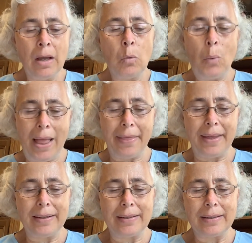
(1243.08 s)
"Well
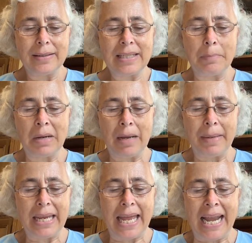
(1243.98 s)
then," said
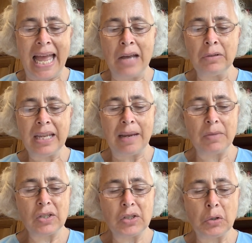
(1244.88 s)
Bobby, and out came the
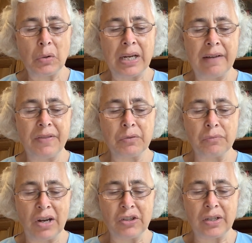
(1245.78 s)
story of the
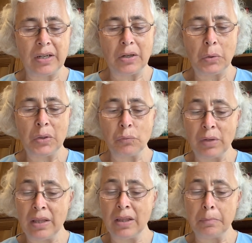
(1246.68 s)
Russian who had
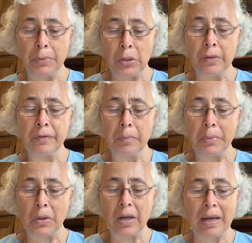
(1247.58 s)
written the beautiful
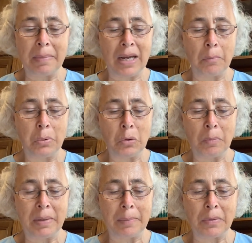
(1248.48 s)
book about poor
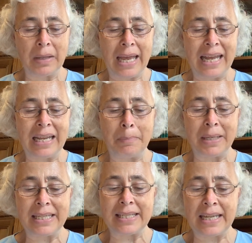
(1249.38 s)
people and had been
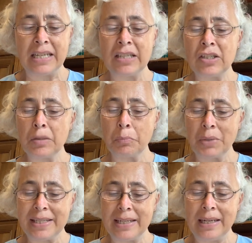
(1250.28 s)
sent to
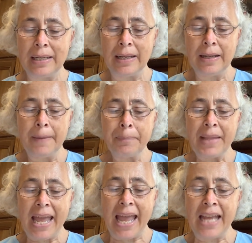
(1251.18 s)
prison
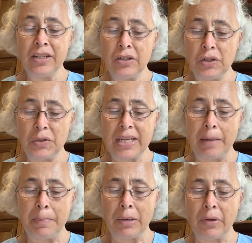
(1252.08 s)
and to
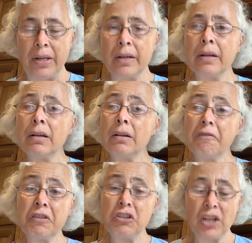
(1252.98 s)
Siberia
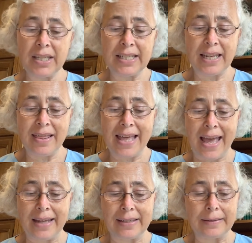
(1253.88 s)
for just
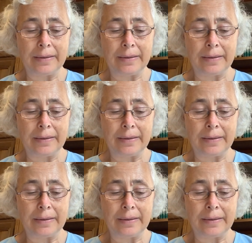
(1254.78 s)
that.